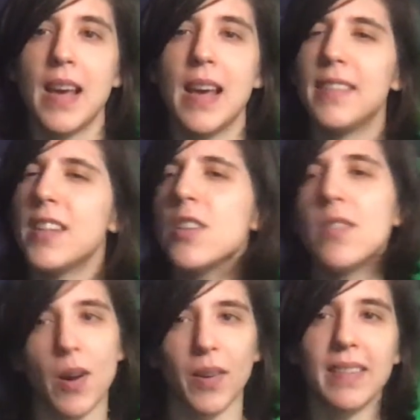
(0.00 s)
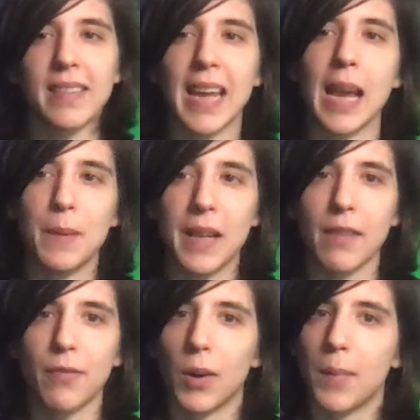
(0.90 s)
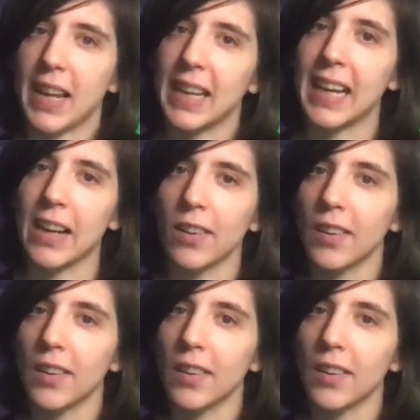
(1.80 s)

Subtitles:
Did you notice the APA formatting error